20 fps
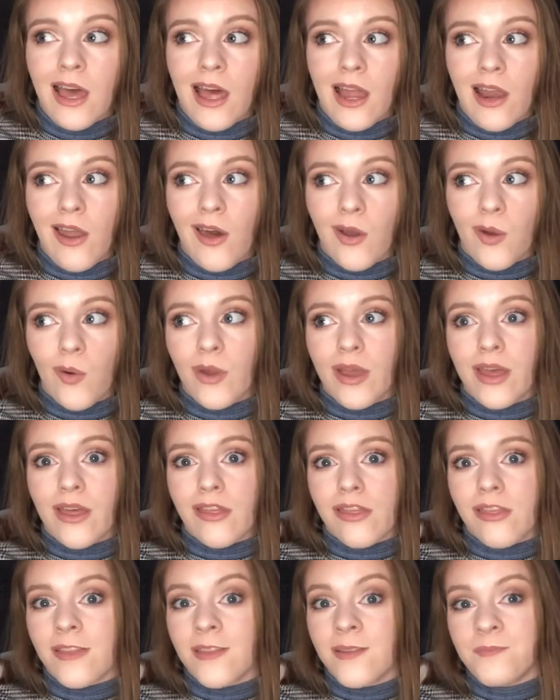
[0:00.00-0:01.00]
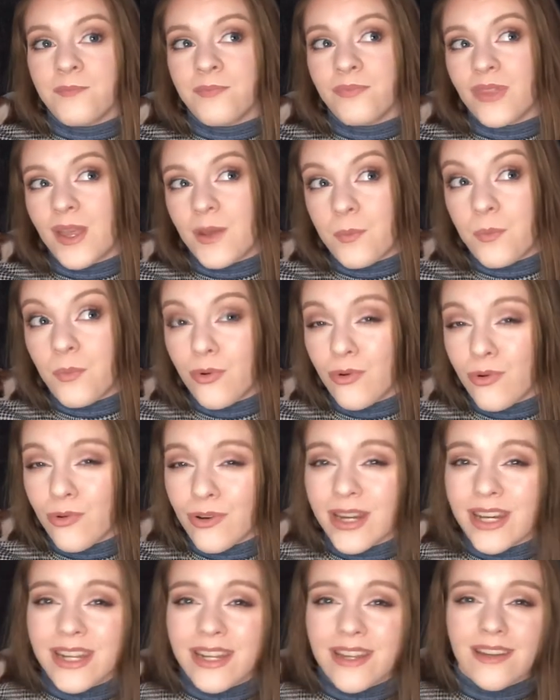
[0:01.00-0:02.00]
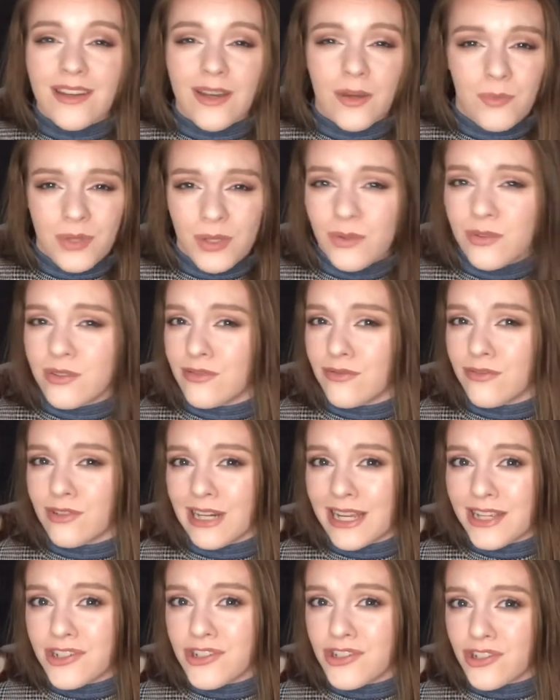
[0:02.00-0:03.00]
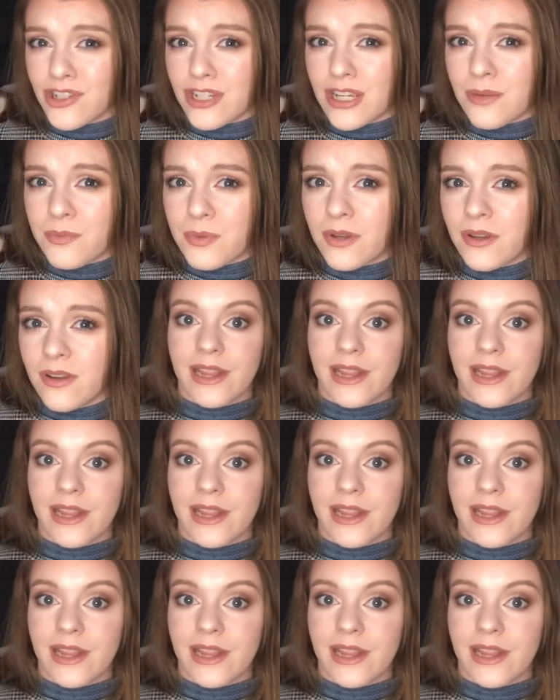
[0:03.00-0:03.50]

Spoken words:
along with a pretty abusive relationship.